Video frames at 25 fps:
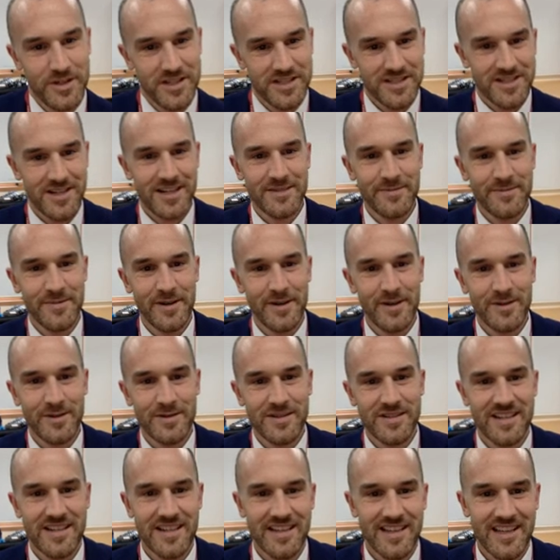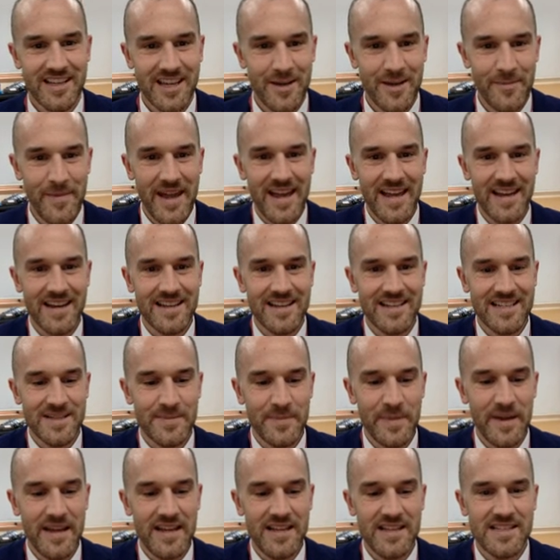just talked about Command
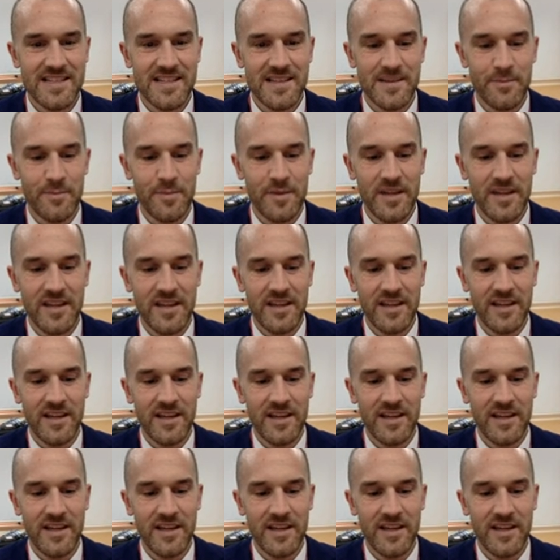Space being